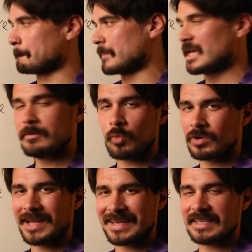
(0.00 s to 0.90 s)
be
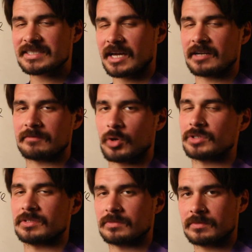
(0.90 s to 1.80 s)
more like this kind of
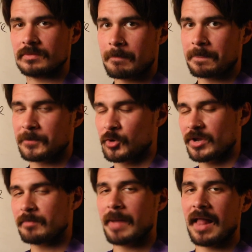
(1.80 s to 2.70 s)
person. Your
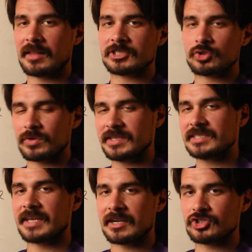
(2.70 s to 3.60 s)
imbalance toward
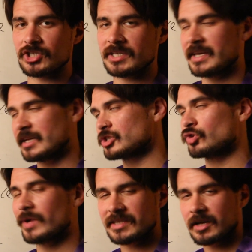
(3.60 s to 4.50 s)
this energy,
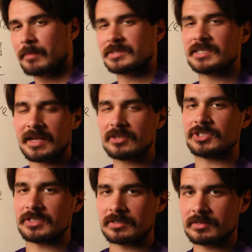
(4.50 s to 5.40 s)
integrate the opposite
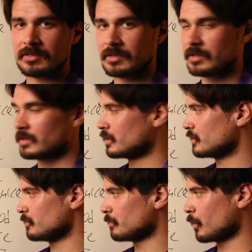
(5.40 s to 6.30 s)
energy.
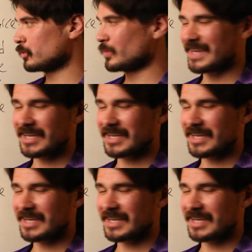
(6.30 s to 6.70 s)
The moment we